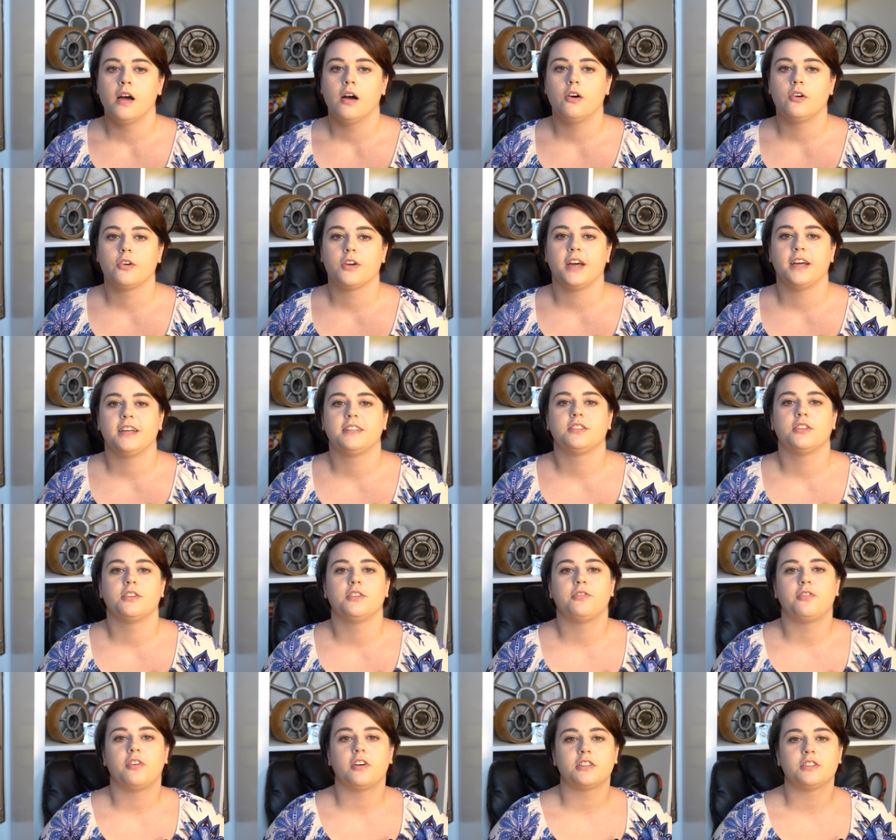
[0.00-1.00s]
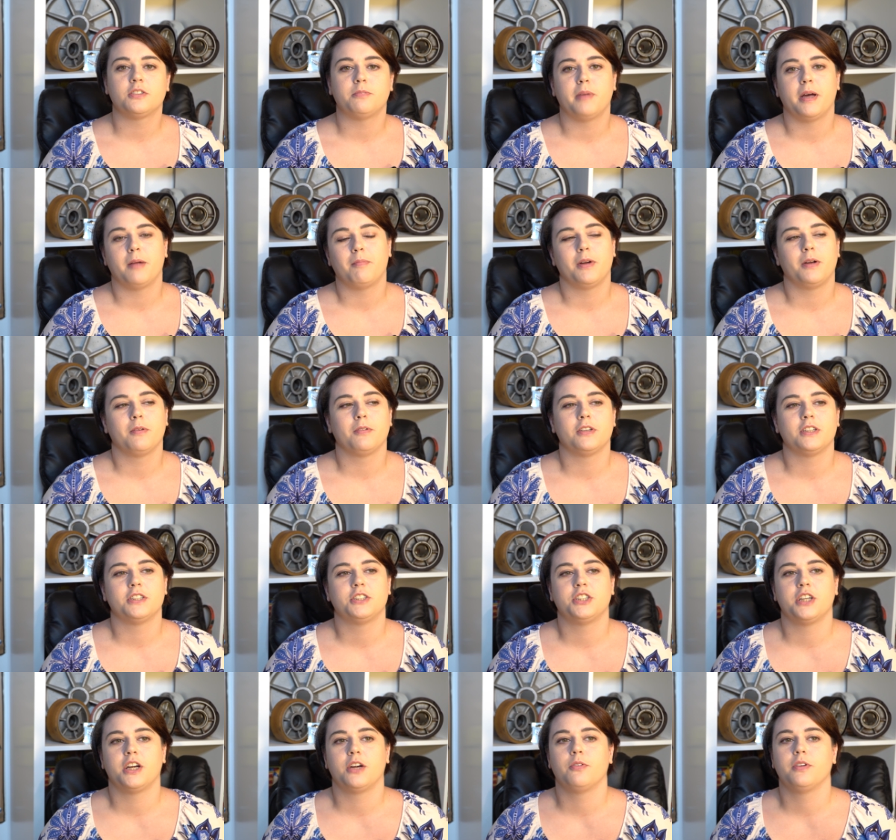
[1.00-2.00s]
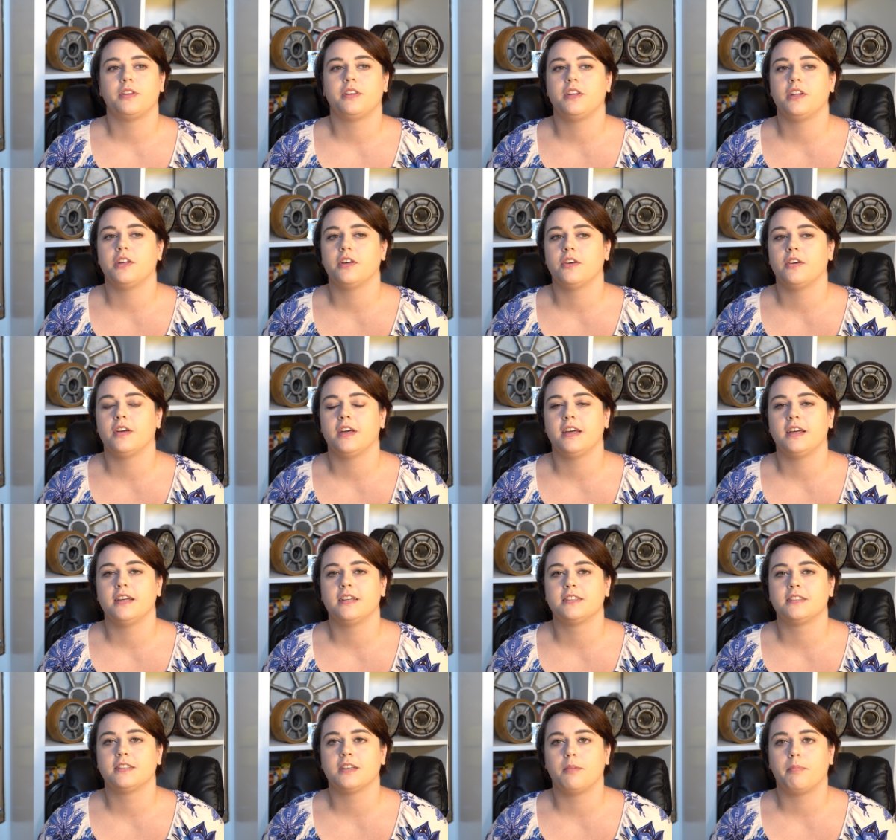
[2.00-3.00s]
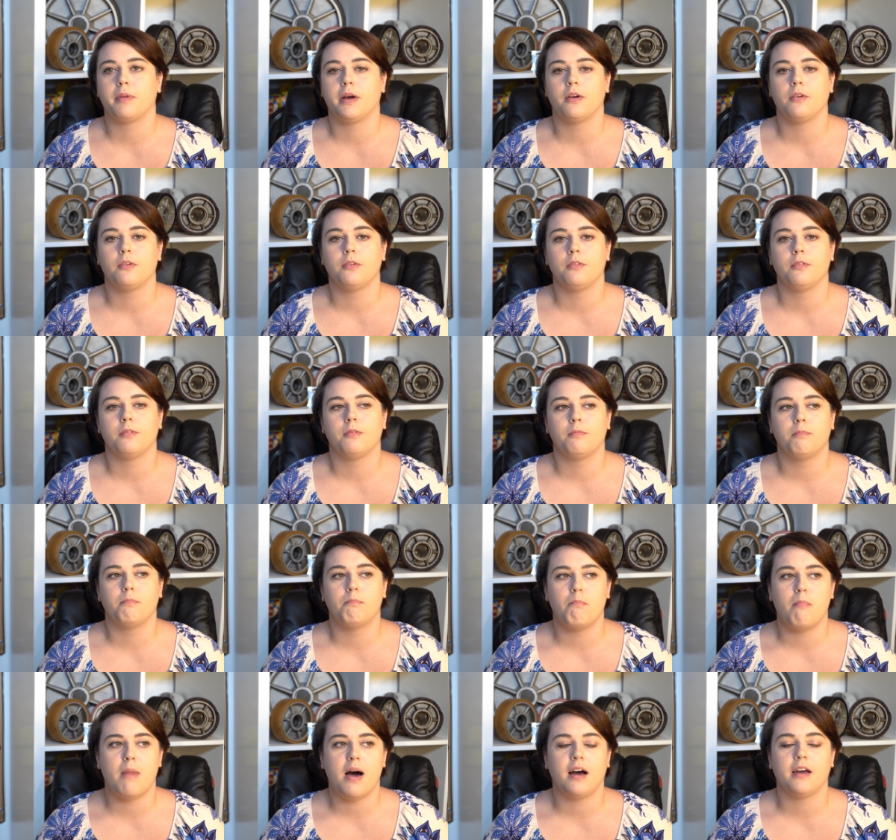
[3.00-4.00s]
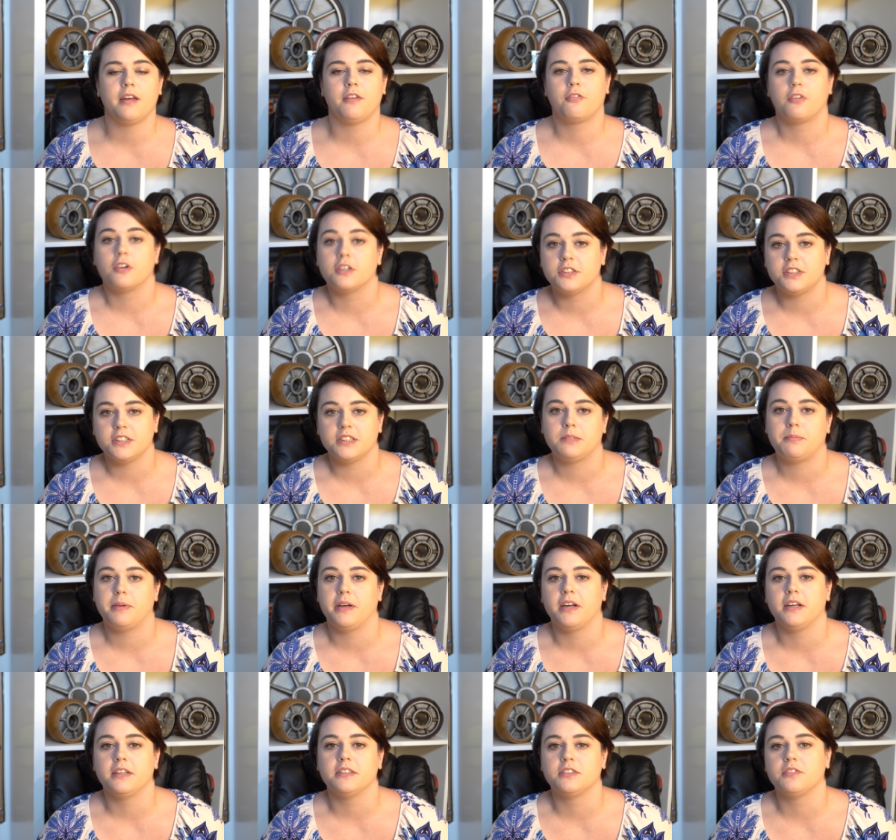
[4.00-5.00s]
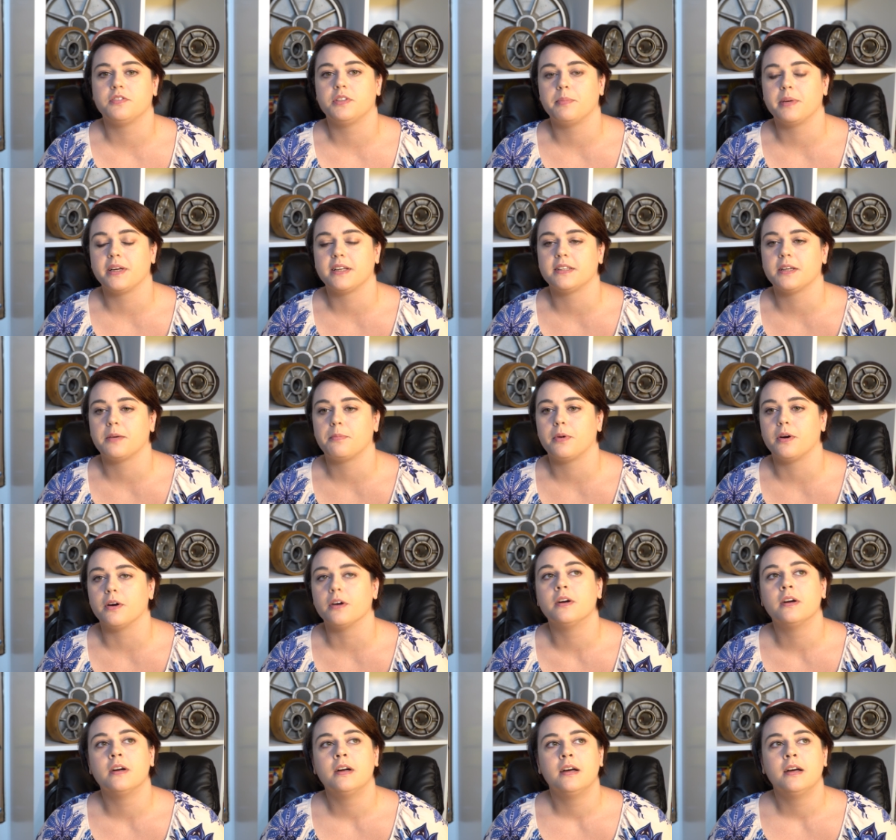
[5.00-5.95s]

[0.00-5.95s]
Okay, so the first memory I'm going to share with you is about my first experience of the Big Dipper.